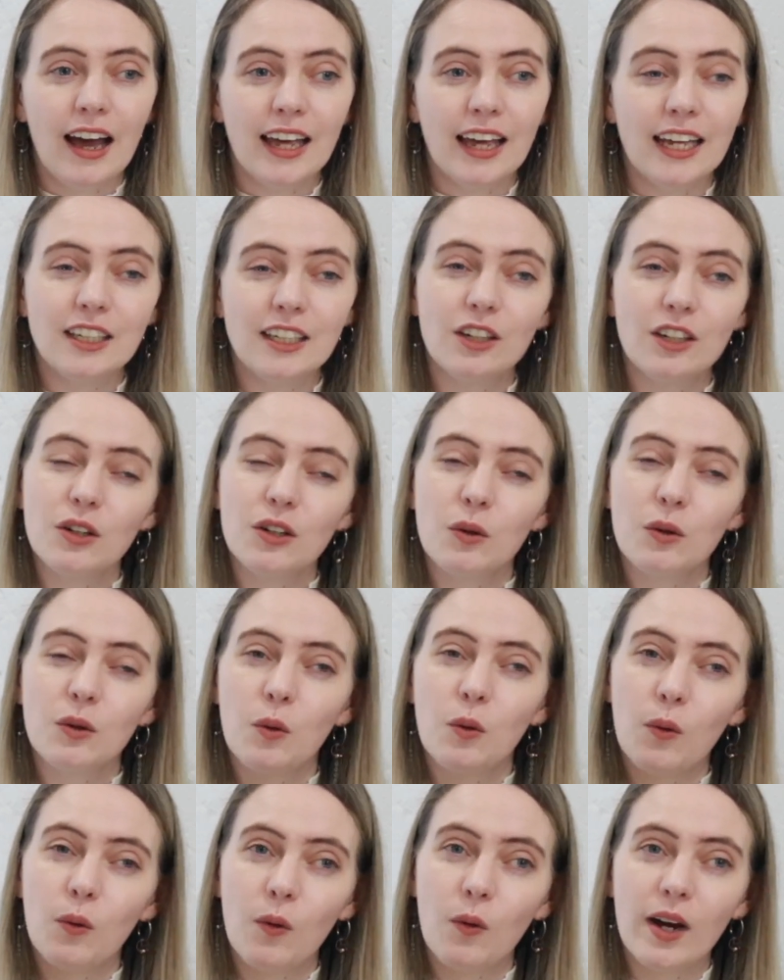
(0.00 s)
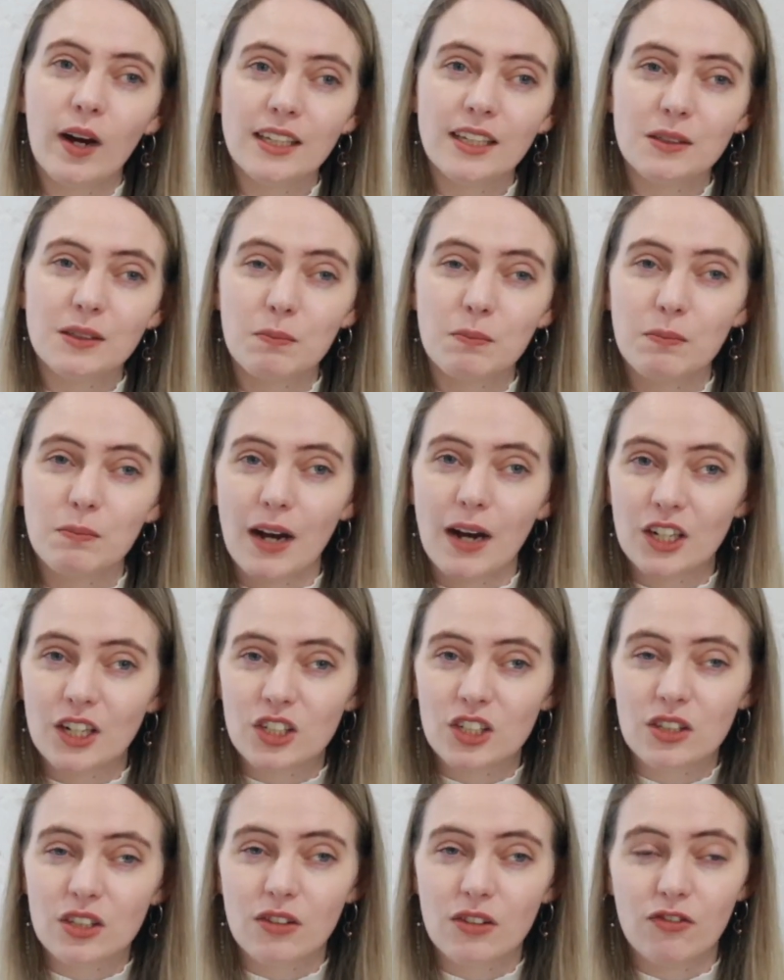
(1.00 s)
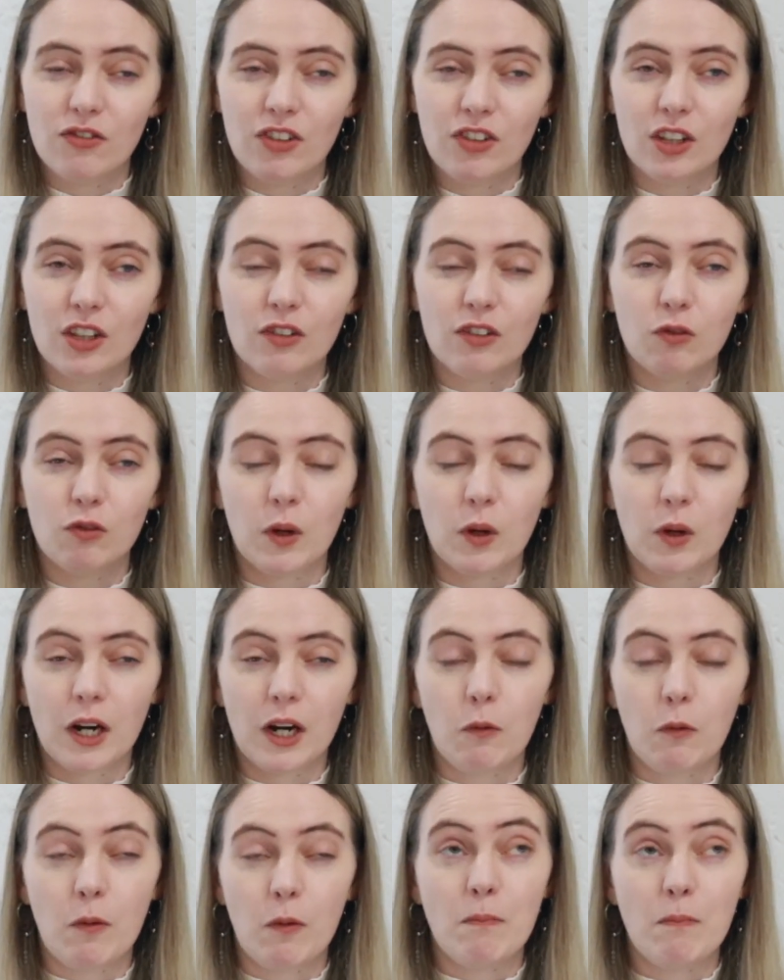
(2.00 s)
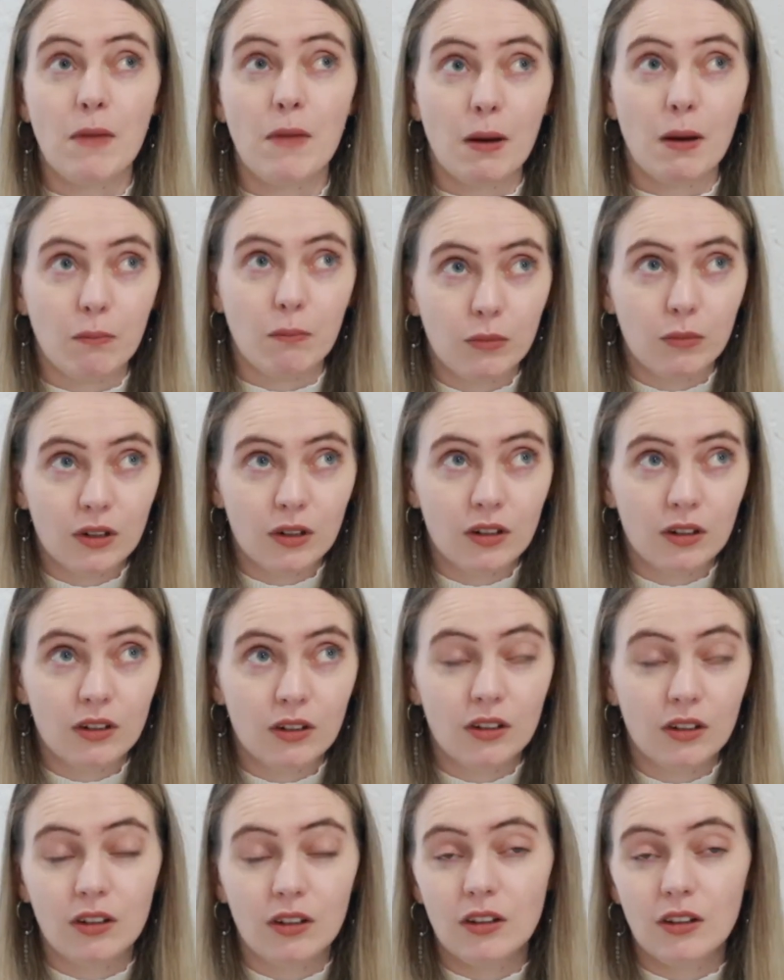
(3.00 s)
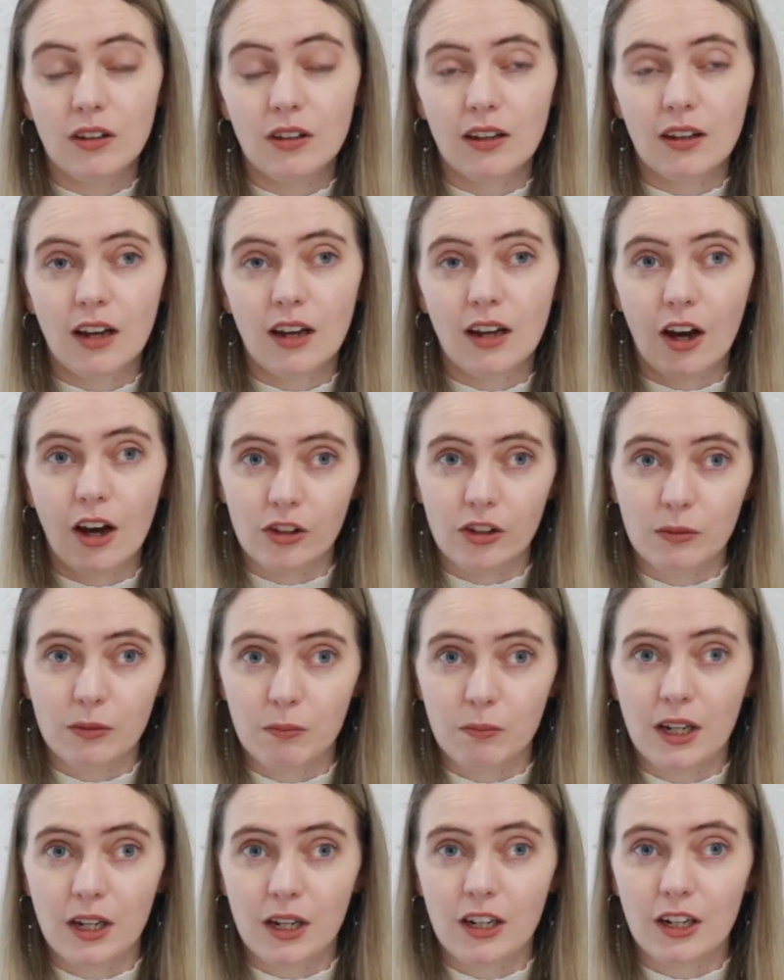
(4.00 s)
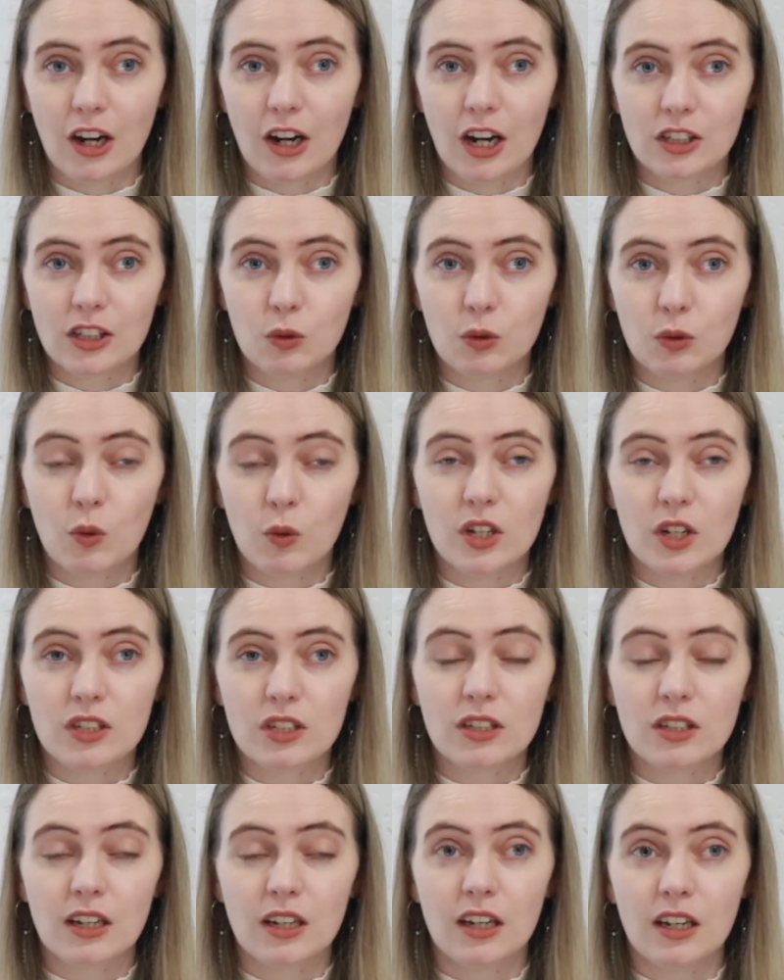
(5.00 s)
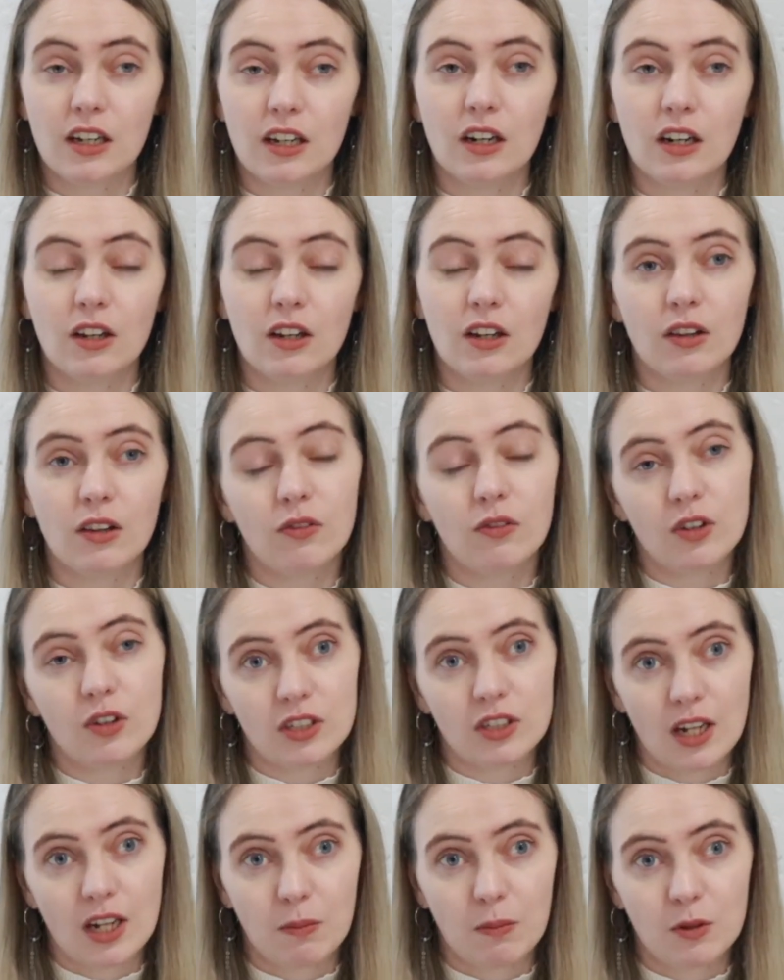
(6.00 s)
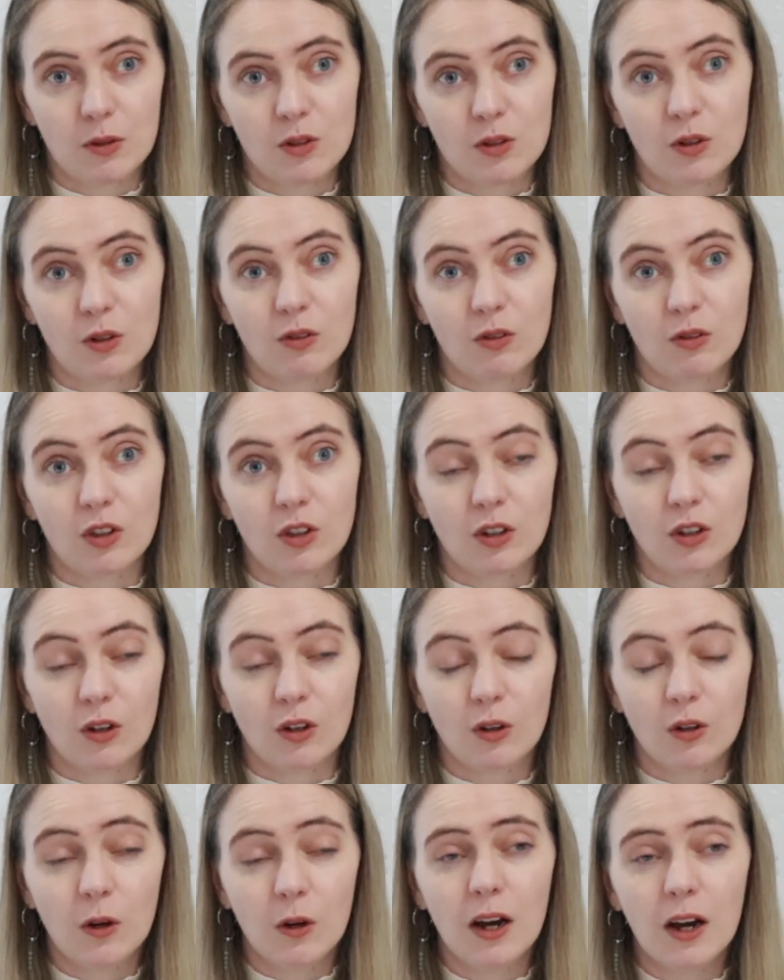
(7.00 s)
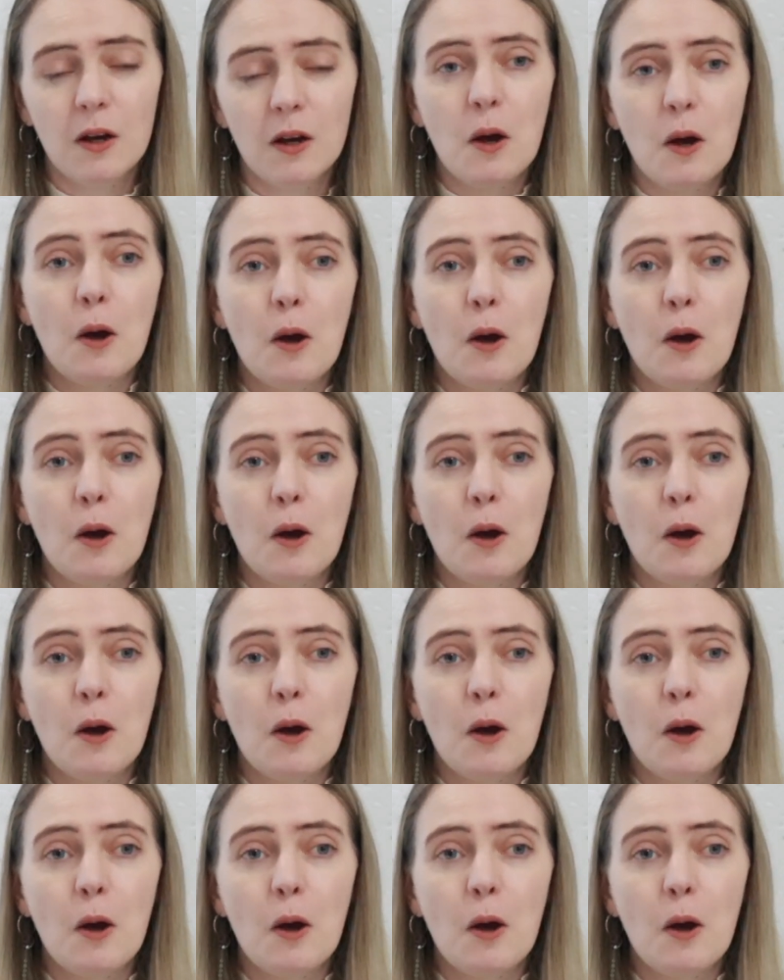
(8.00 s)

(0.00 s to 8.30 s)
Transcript: it didn't quite match the feel of what I remember how the main character was in the first episode of the Donghua.